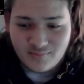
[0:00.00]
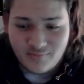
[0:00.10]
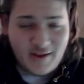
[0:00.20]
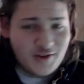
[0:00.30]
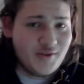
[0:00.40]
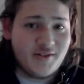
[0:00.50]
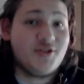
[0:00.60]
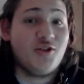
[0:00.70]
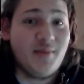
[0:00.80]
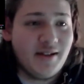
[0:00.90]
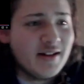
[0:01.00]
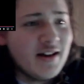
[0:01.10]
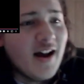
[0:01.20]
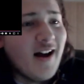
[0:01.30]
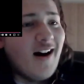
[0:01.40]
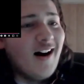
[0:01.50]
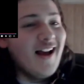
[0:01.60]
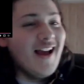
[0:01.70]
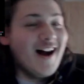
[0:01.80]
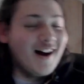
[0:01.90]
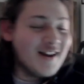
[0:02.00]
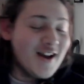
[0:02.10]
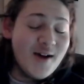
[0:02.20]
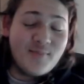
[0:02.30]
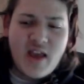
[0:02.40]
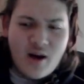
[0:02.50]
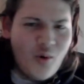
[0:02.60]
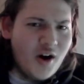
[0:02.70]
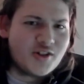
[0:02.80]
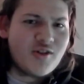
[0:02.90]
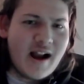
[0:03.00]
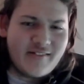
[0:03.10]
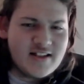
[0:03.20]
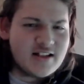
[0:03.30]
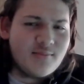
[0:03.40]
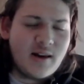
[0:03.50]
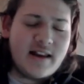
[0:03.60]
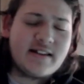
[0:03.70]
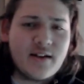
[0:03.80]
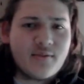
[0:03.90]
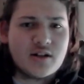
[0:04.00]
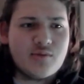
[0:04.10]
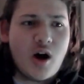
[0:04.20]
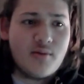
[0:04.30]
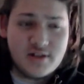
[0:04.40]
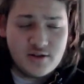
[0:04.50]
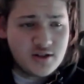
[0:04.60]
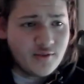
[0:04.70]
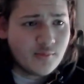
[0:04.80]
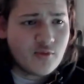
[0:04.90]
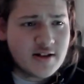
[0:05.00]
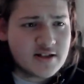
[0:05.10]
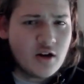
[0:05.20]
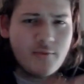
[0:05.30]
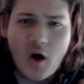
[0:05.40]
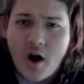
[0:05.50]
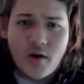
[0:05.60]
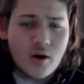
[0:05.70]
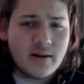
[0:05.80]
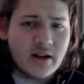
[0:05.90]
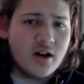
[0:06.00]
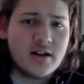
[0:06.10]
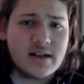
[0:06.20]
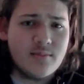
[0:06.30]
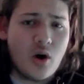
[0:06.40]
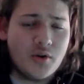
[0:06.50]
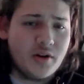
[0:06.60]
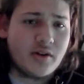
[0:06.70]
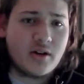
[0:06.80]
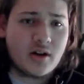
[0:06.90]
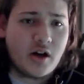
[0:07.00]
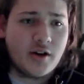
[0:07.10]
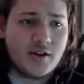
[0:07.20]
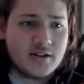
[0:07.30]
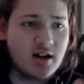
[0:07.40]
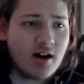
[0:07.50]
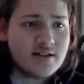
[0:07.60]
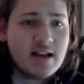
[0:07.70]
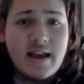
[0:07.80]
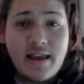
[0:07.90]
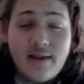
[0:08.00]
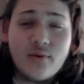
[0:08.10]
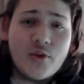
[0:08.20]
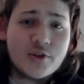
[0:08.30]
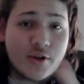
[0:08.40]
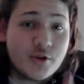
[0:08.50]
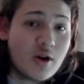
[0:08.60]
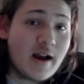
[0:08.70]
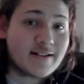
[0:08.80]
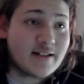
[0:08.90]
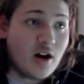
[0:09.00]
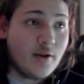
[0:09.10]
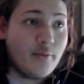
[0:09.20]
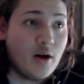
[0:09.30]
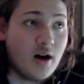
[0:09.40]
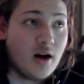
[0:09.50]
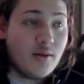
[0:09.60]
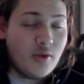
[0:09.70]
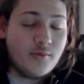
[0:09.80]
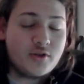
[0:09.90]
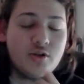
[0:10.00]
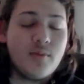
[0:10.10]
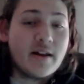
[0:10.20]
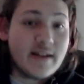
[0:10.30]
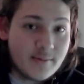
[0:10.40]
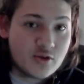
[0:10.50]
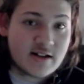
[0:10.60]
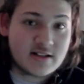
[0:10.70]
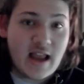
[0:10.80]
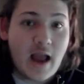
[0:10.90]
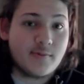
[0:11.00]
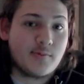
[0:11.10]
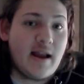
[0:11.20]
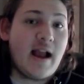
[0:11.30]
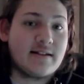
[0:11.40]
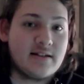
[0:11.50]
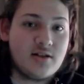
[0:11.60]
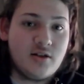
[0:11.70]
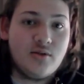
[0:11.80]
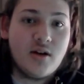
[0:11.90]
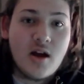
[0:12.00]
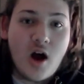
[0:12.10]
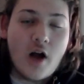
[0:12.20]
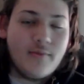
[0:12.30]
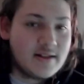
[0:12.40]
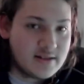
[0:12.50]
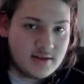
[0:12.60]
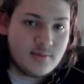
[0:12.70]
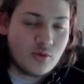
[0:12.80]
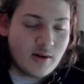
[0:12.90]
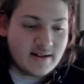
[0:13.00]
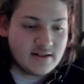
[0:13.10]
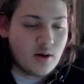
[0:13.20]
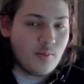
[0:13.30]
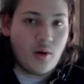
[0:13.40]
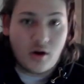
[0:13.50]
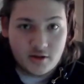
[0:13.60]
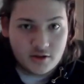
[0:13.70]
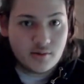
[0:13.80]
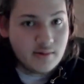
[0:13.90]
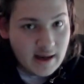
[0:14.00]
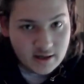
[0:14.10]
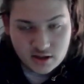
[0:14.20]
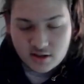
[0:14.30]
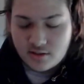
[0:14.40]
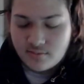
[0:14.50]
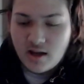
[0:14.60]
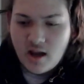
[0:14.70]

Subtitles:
then you can sue me. But yeah, what a track. This is completely different to what I was used to from Ren. So far, I've only heard him on kind of guitars. Even on the two tracks that I've, the two Money Game tracks that I haven't reacted to, I've listened to them already, so I'm not going to do a reaction to them.